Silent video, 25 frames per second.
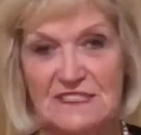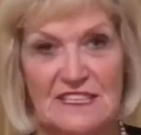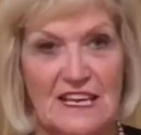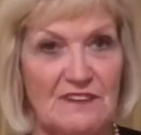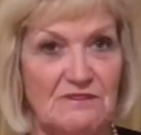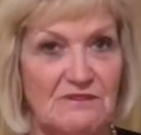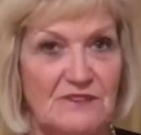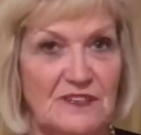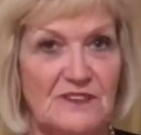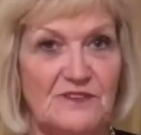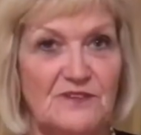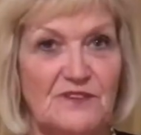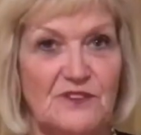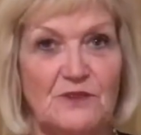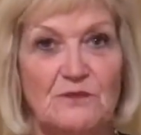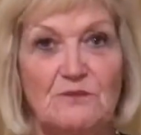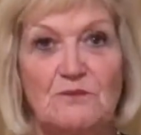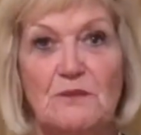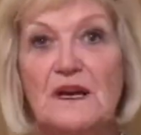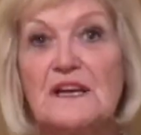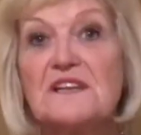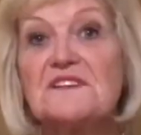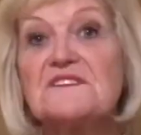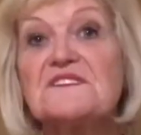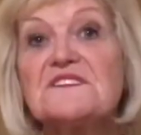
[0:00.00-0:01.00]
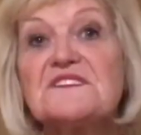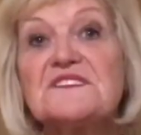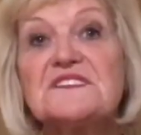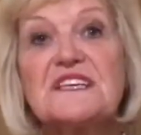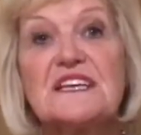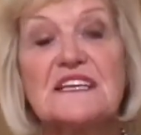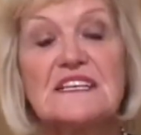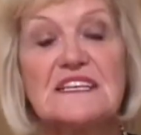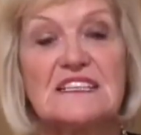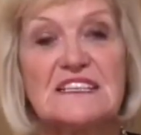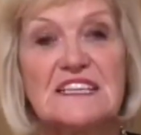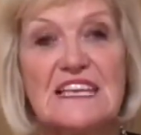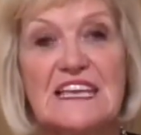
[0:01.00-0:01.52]
every few months
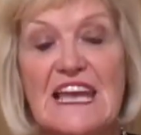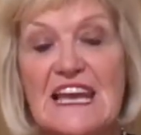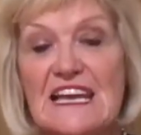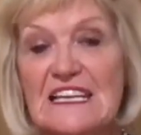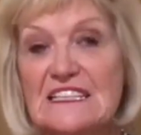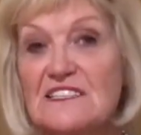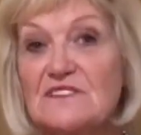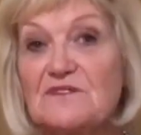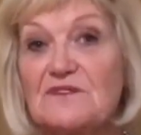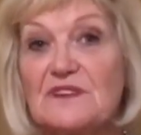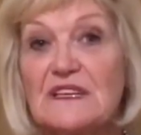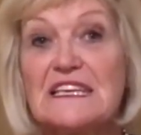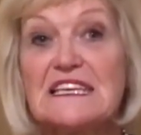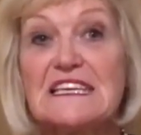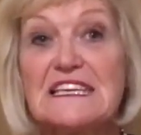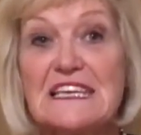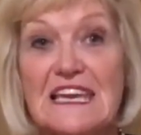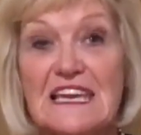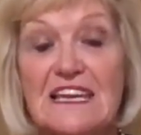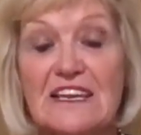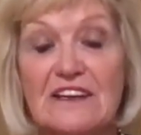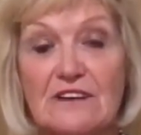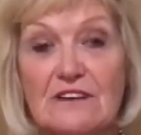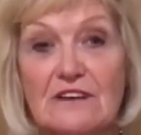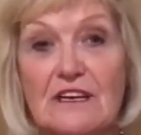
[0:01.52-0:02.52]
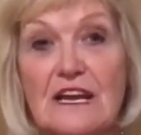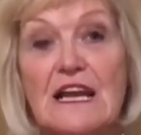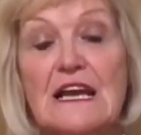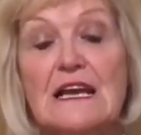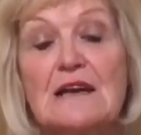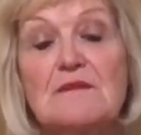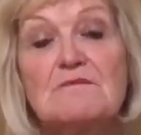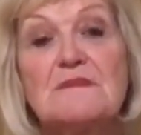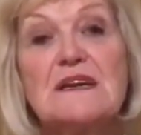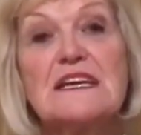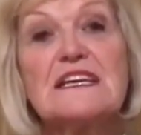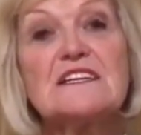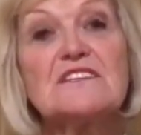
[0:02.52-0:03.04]
and at the end of the year,
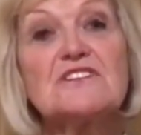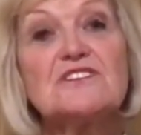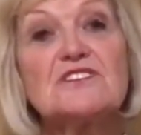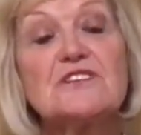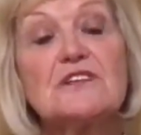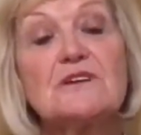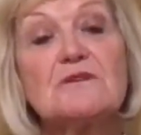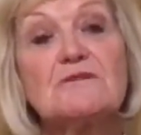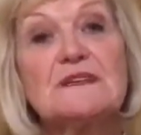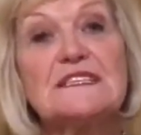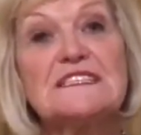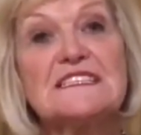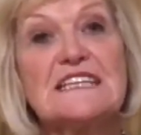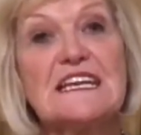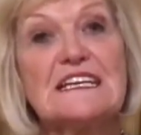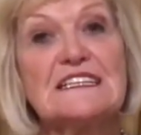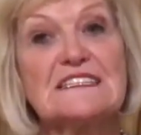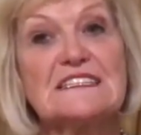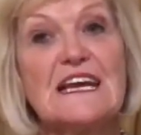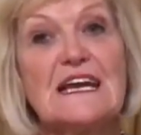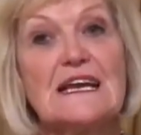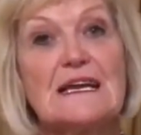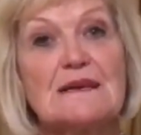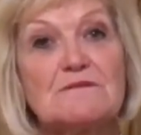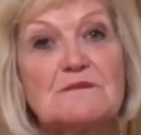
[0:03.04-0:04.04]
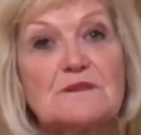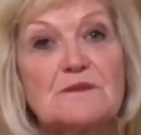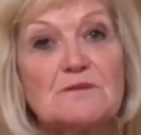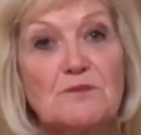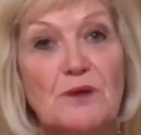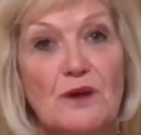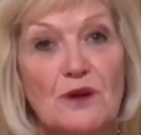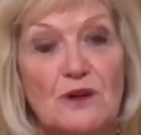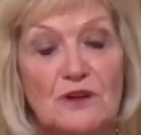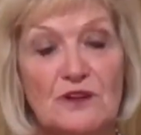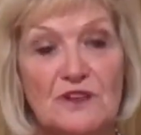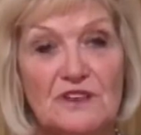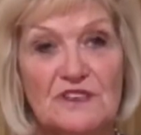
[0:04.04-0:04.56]
making sure we take time to
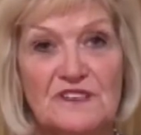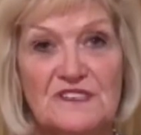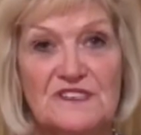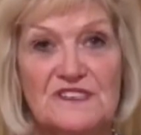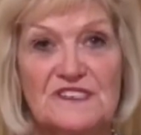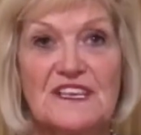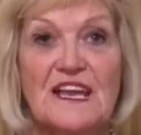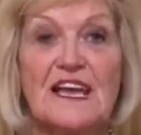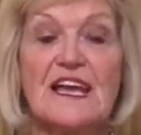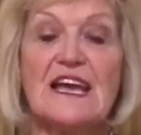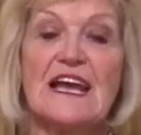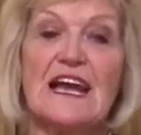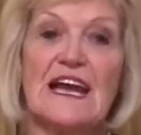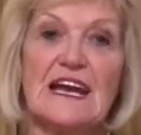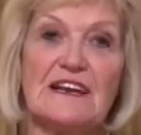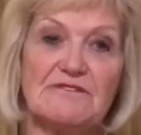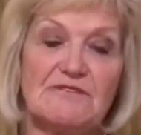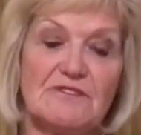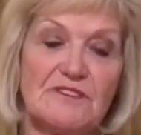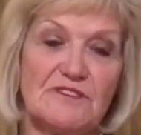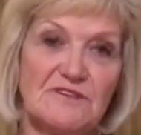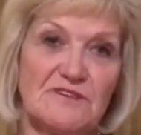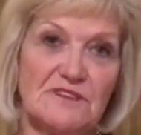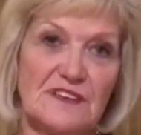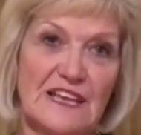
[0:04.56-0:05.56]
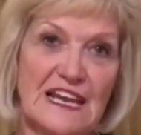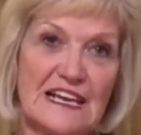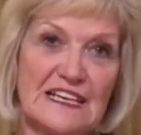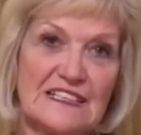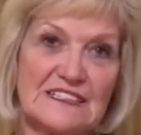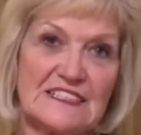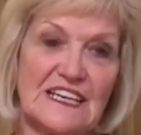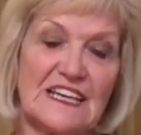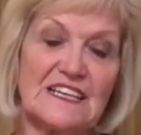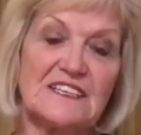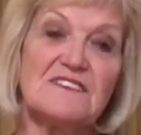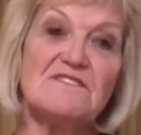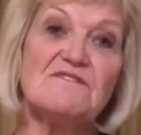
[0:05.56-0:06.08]
pause and
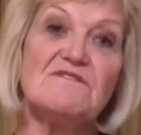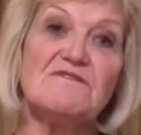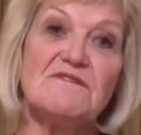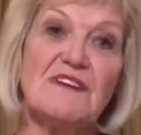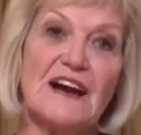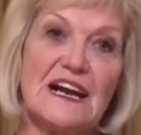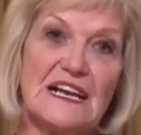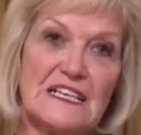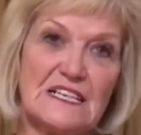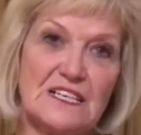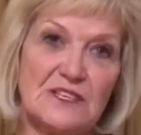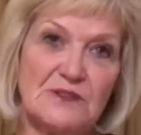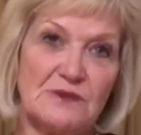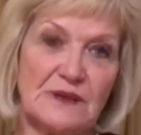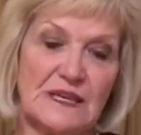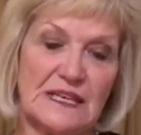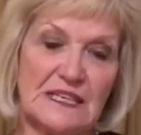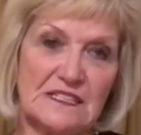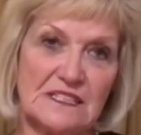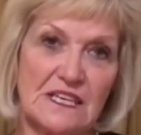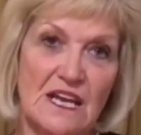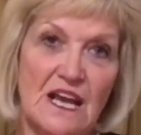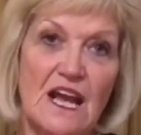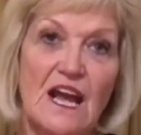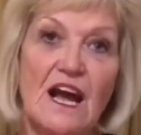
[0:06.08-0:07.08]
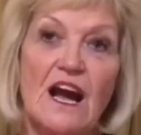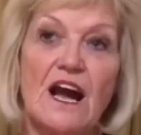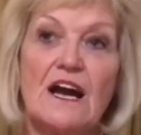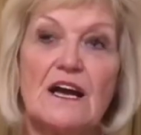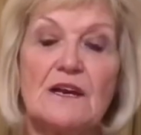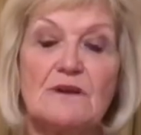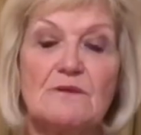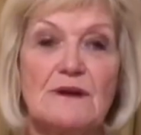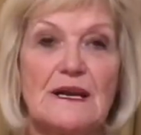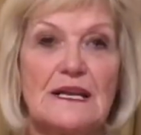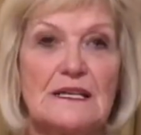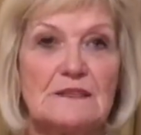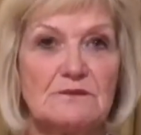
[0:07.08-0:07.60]
reflect and evaluate how
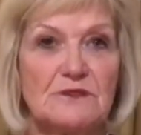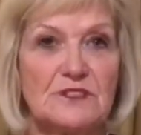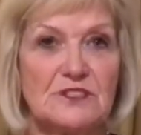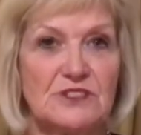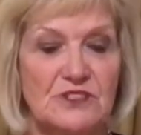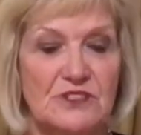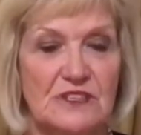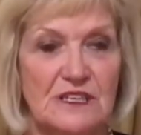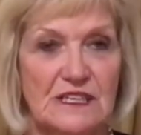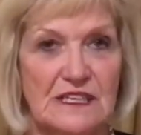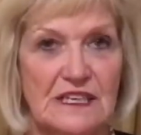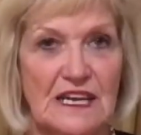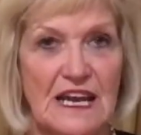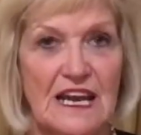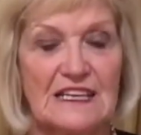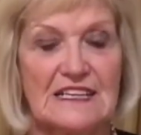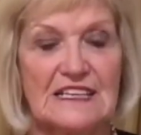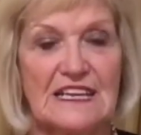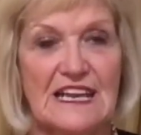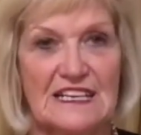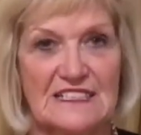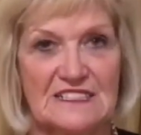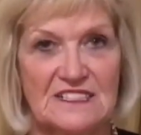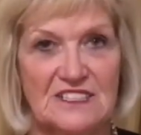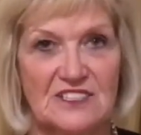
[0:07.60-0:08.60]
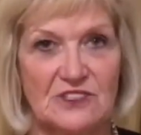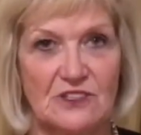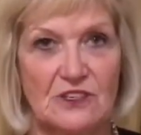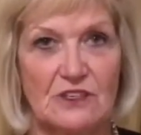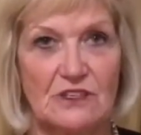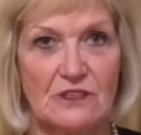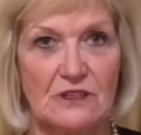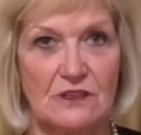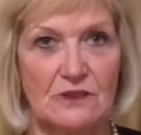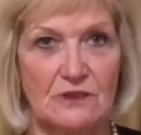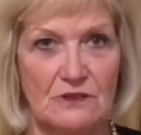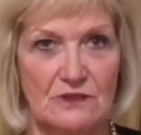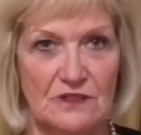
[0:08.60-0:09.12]
well we're doing against our
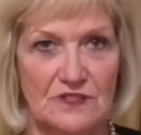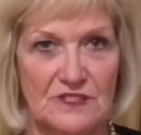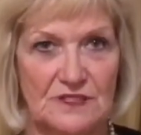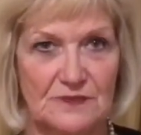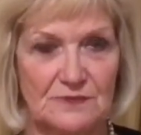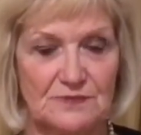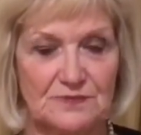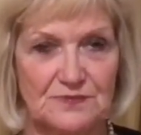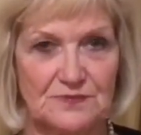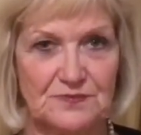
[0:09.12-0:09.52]
goals.